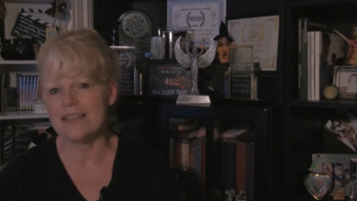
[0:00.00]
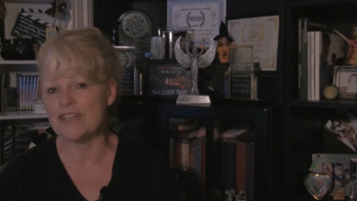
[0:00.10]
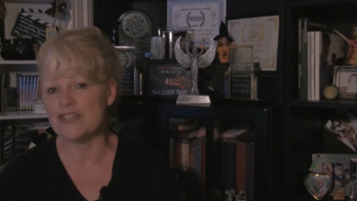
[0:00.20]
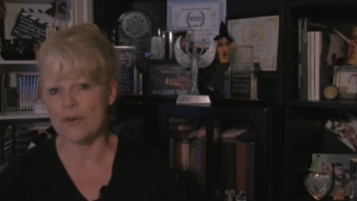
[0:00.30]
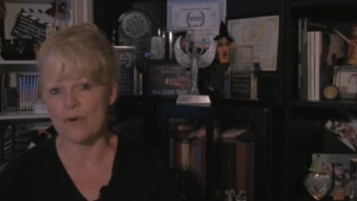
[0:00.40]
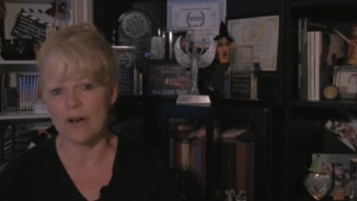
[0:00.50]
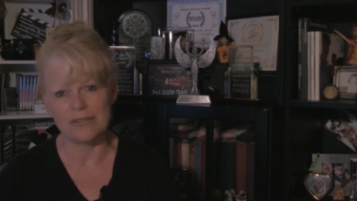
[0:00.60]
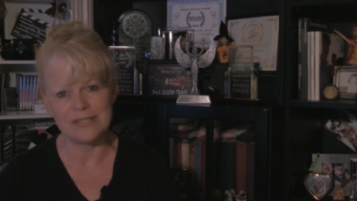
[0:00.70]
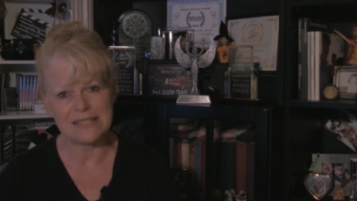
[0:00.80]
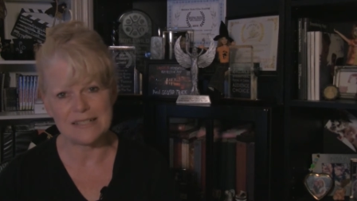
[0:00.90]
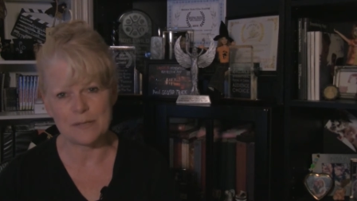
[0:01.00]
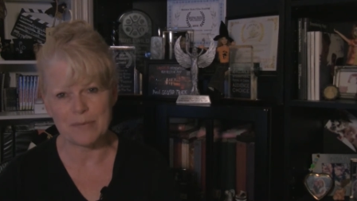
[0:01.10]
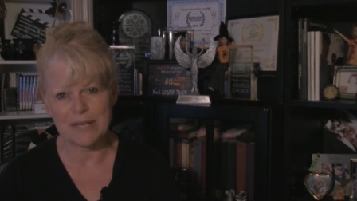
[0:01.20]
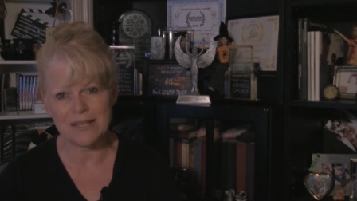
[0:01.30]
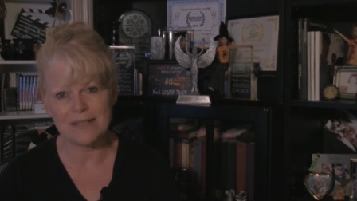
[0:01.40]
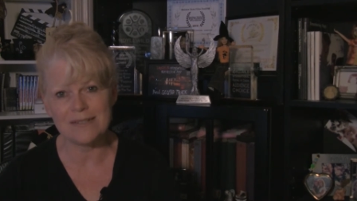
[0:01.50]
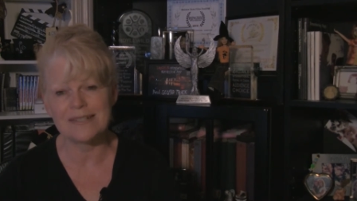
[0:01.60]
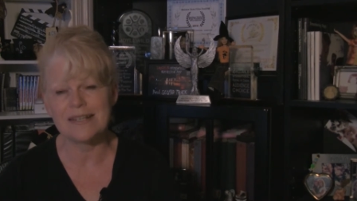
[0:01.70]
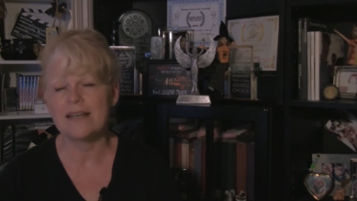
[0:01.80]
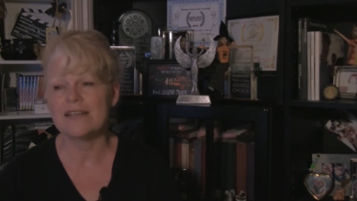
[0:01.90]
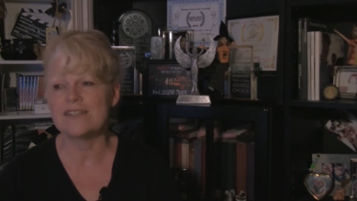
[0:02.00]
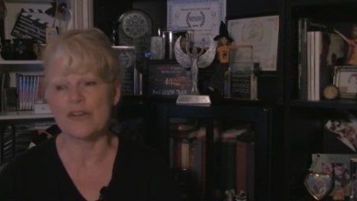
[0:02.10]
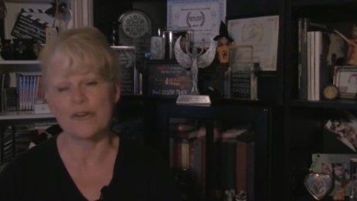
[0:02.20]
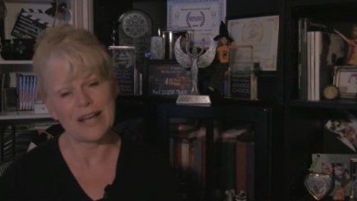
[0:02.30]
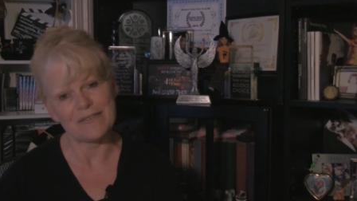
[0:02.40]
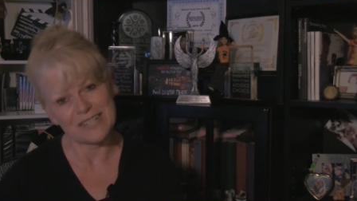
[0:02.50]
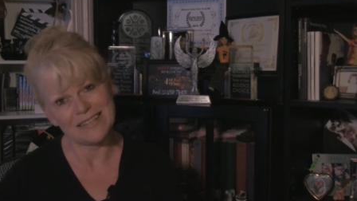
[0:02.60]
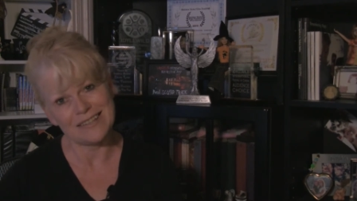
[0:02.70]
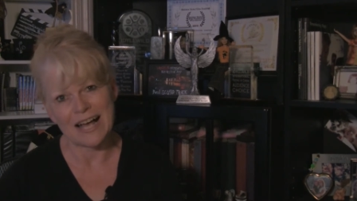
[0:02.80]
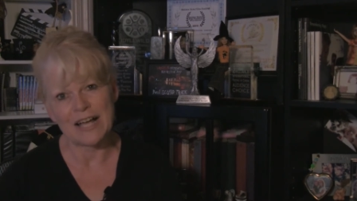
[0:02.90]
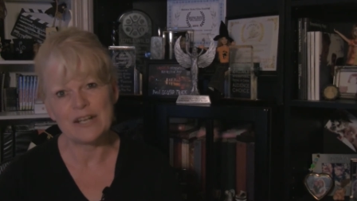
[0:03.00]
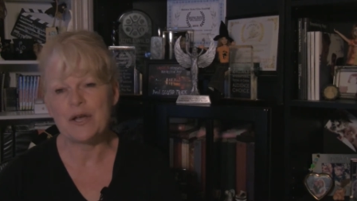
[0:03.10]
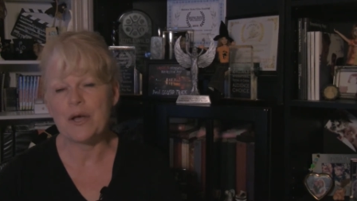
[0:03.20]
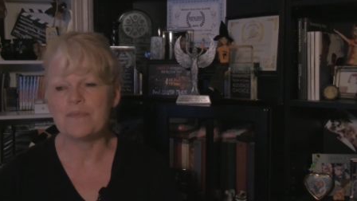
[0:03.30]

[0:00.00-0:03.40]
They show all DCPs, so you're going to have to get that.